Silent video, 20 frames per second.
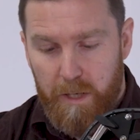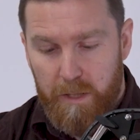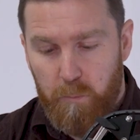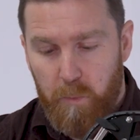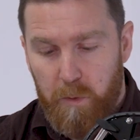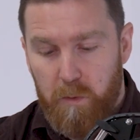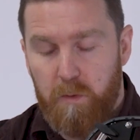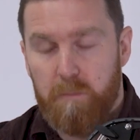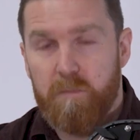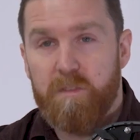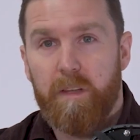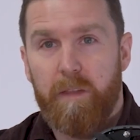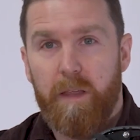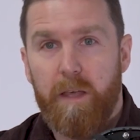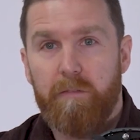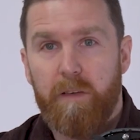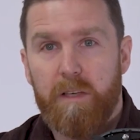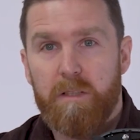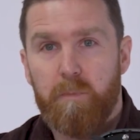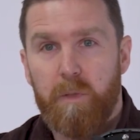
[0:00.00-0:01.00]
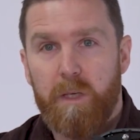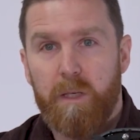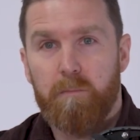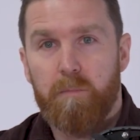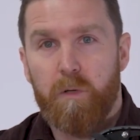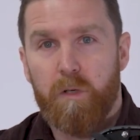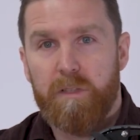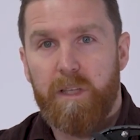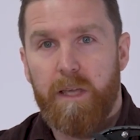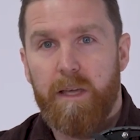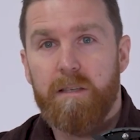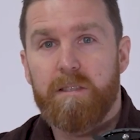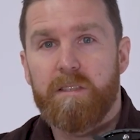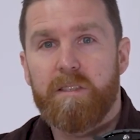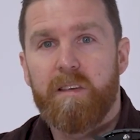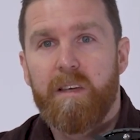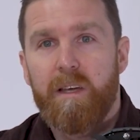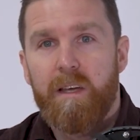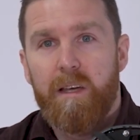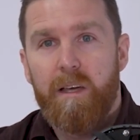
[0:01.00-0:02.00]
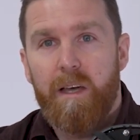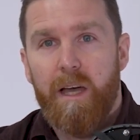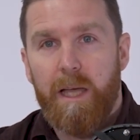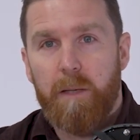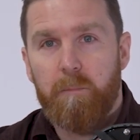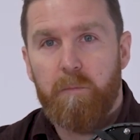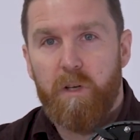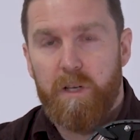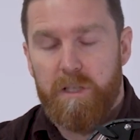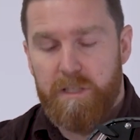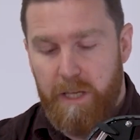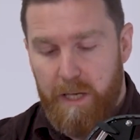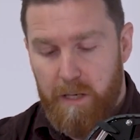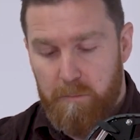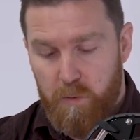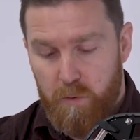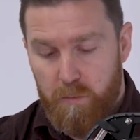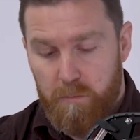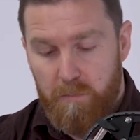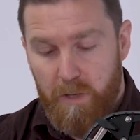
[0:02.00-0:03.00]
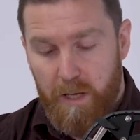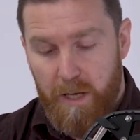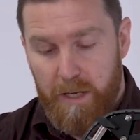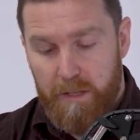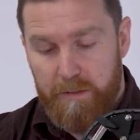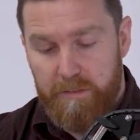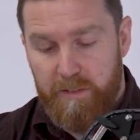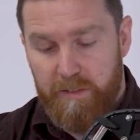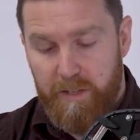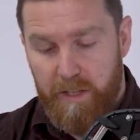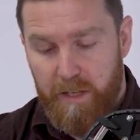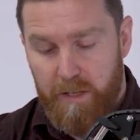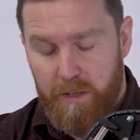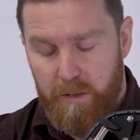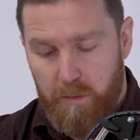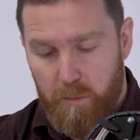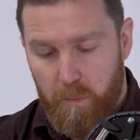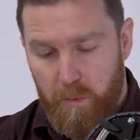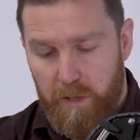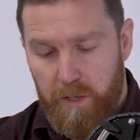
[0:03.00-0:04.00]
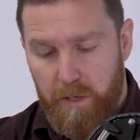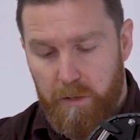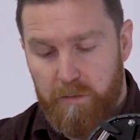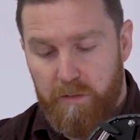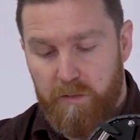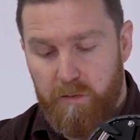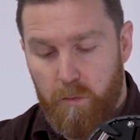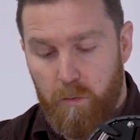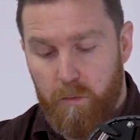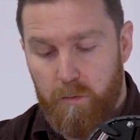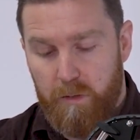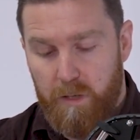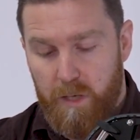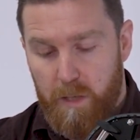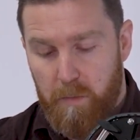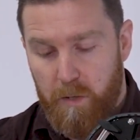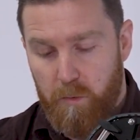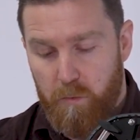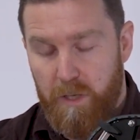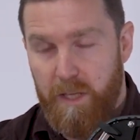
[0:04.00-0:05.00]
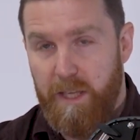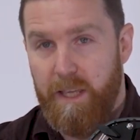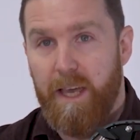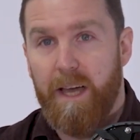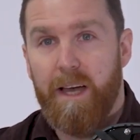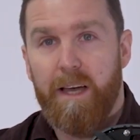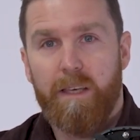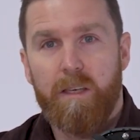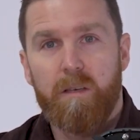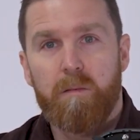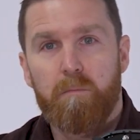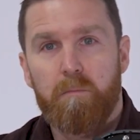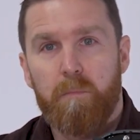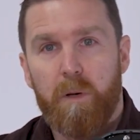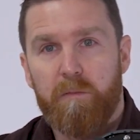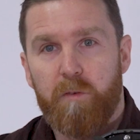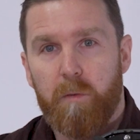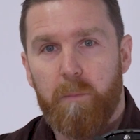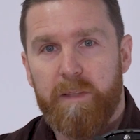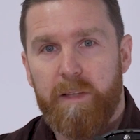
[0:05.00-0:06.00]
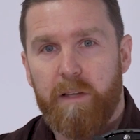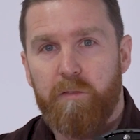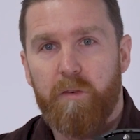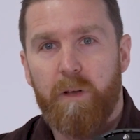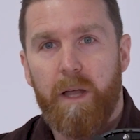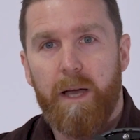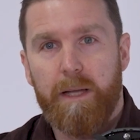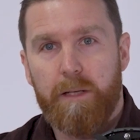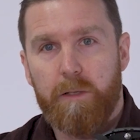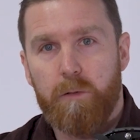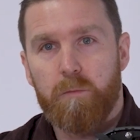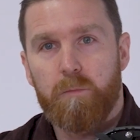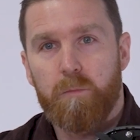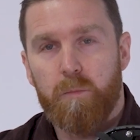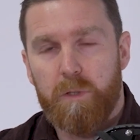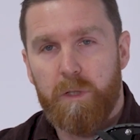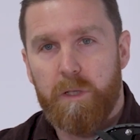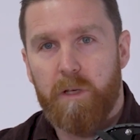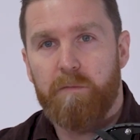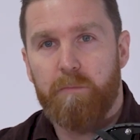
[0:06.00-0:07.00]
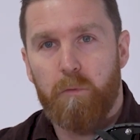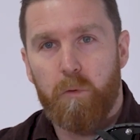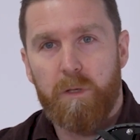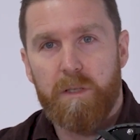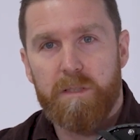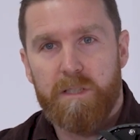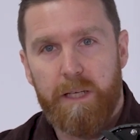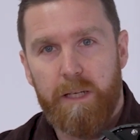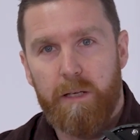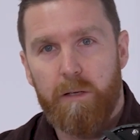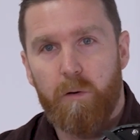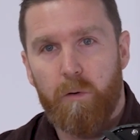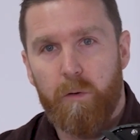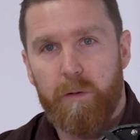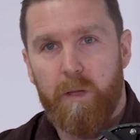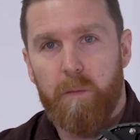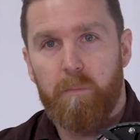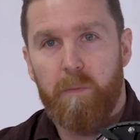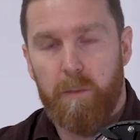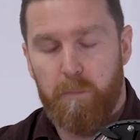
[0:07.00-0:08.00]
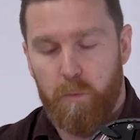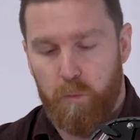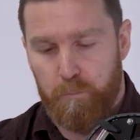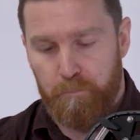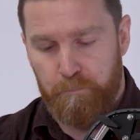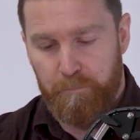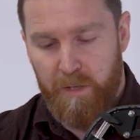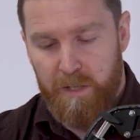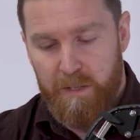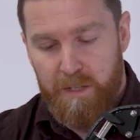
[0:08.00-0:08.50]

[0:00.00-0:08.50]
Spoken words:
and welcome to the FSP podcast. I'm Chris Campbell, and today we're here to talk about AI, but from a different angle. We're going to focus in on the people.